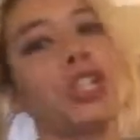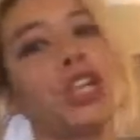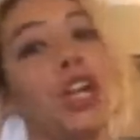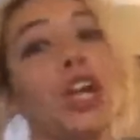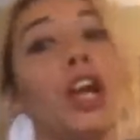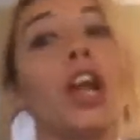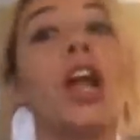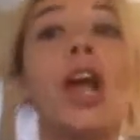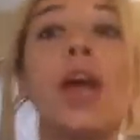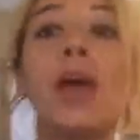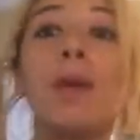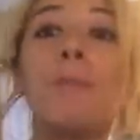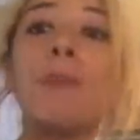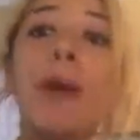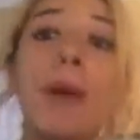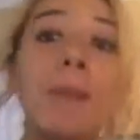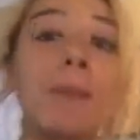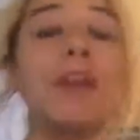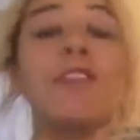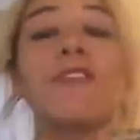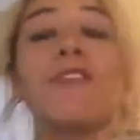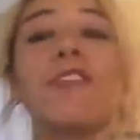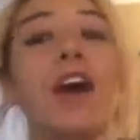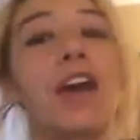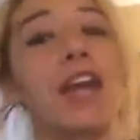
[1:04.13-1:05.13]
year.
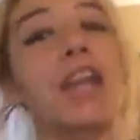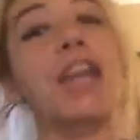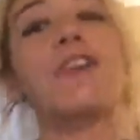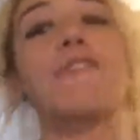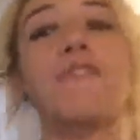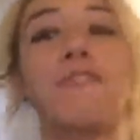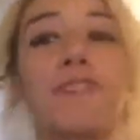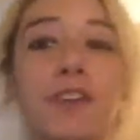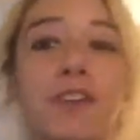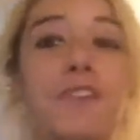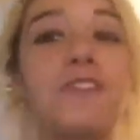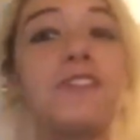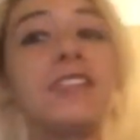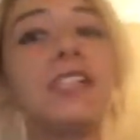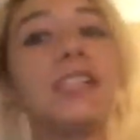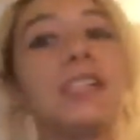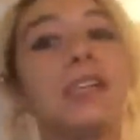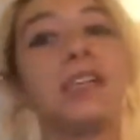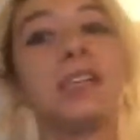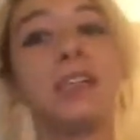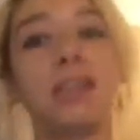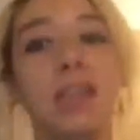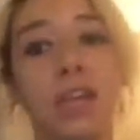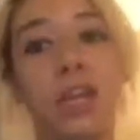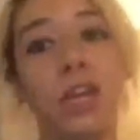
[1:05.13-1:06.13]
Maybe if I get 50 a
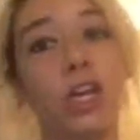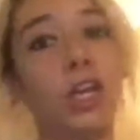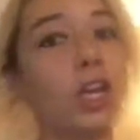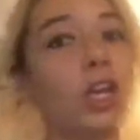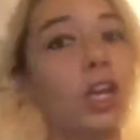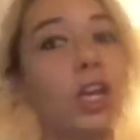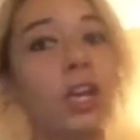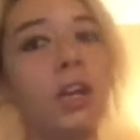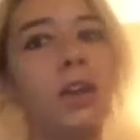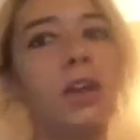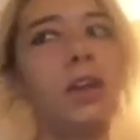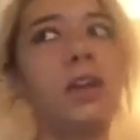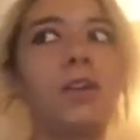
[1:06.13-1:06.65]
year.